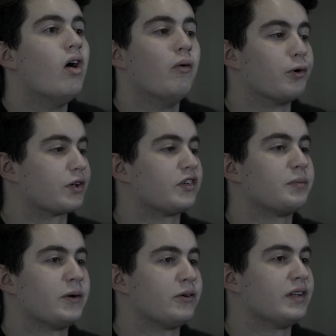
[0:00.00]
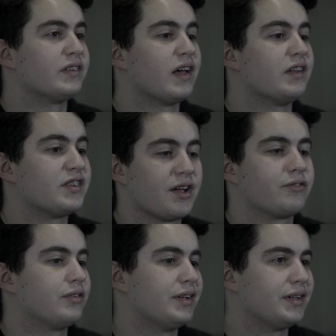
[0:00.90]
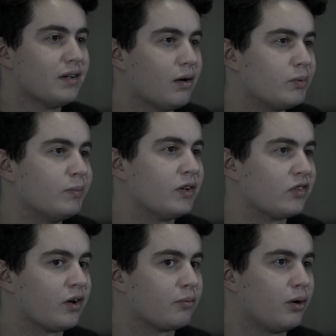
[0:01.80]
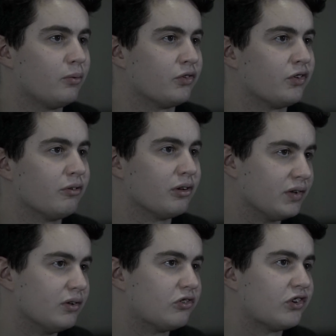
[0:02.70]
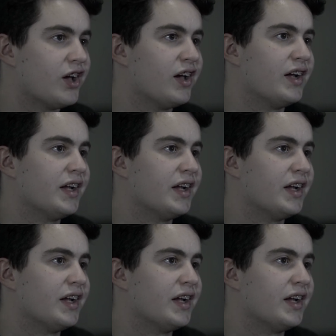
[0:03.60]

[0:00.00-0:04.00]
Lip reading: A work experience has definitely helped me decide what I want to do in the future.